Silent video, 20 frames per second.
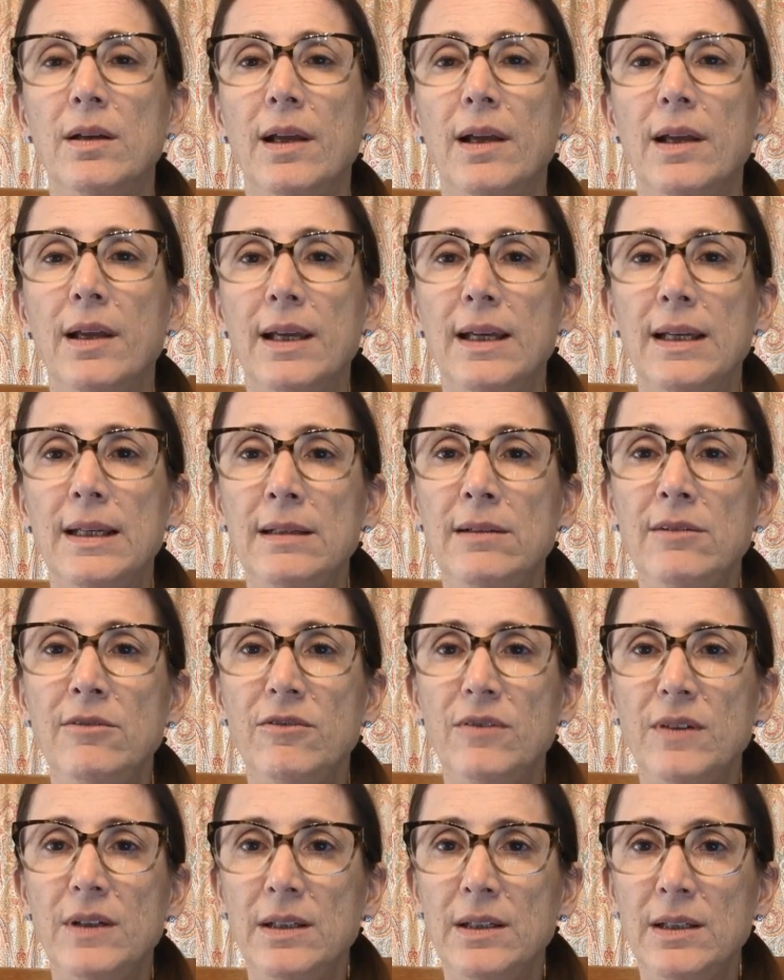Again,
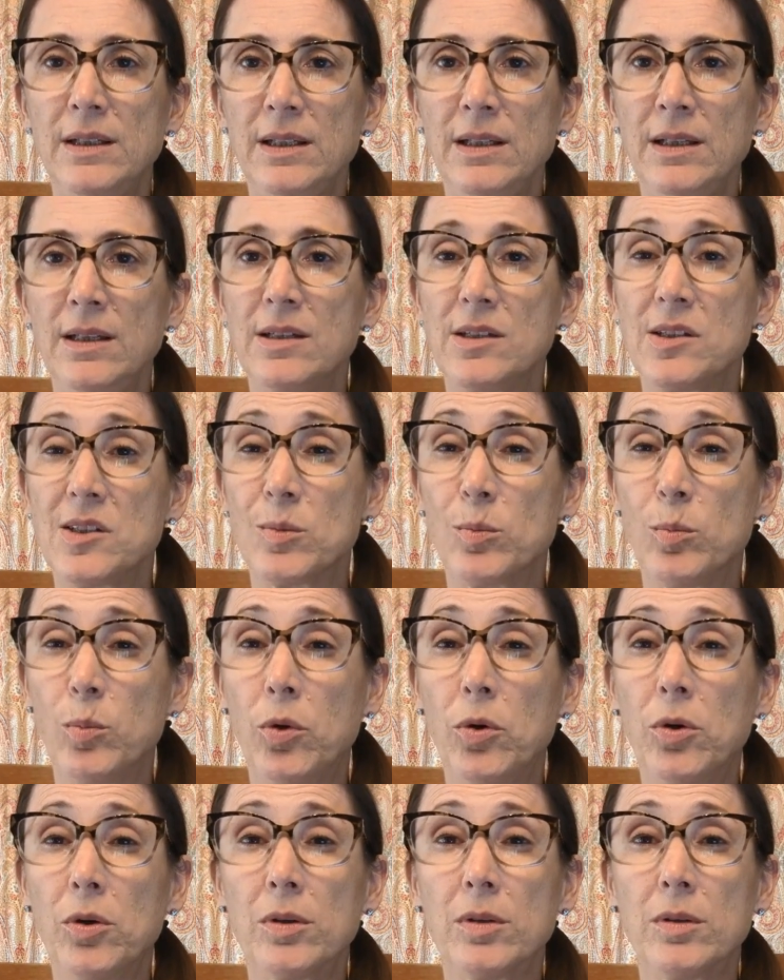feeling the
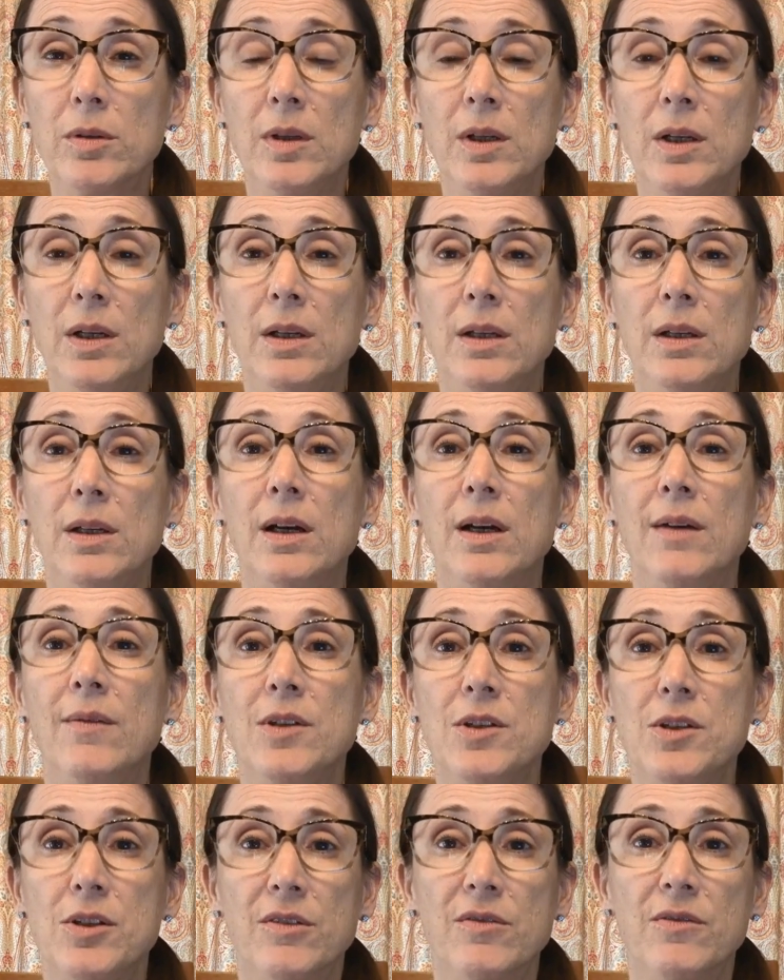support of
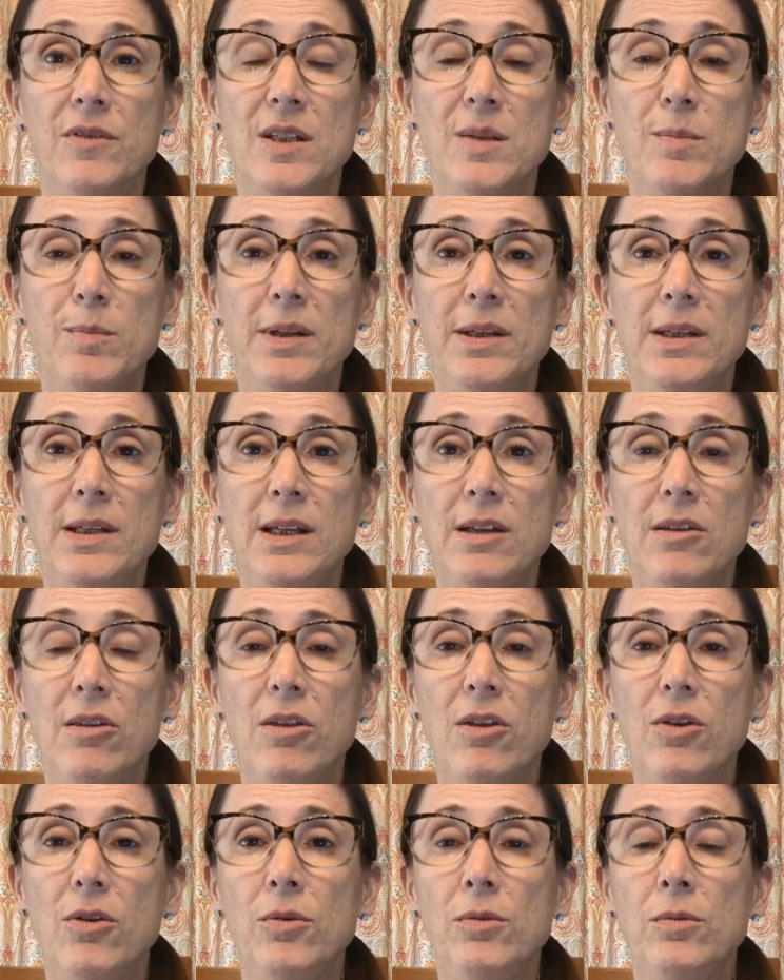the surface
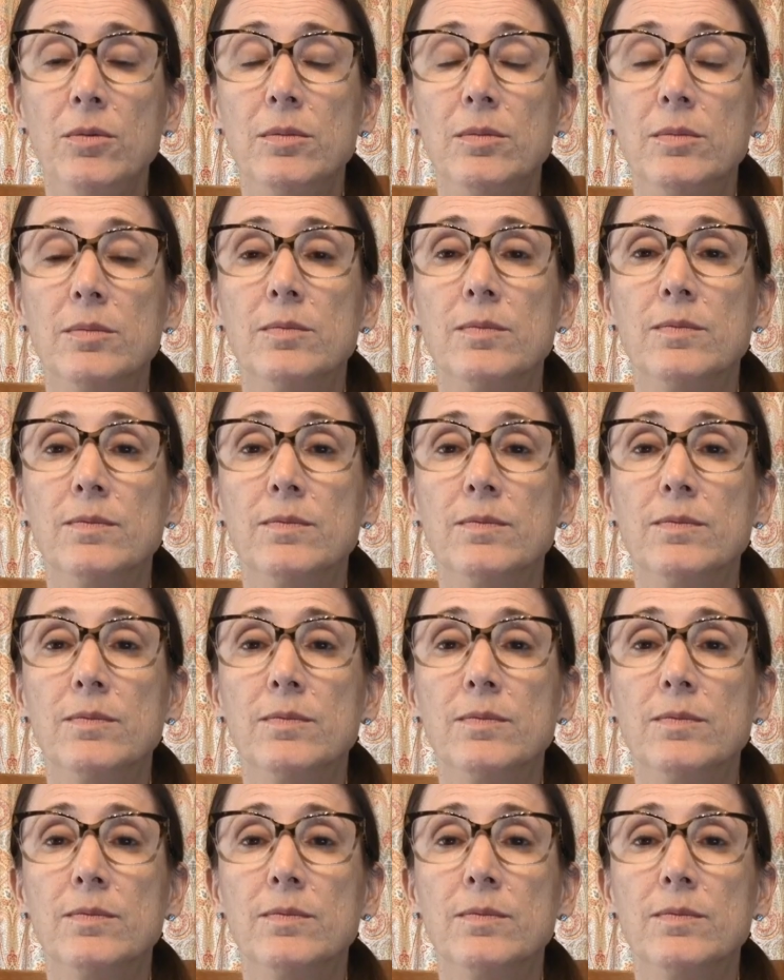beneath you,